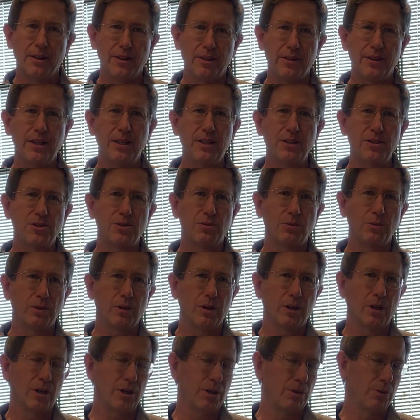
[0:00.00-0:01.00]
these
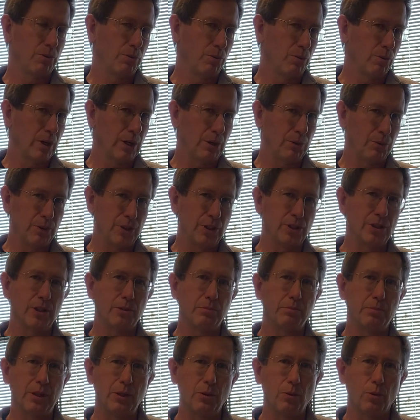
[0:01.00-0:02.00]
are what we
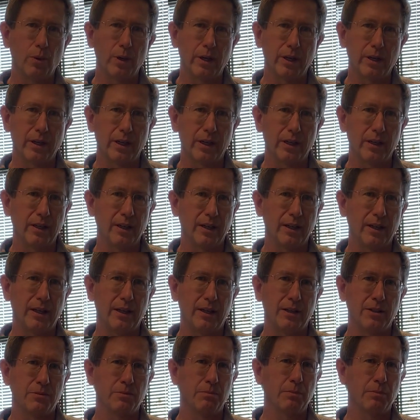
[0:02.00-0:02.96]
should be wearing as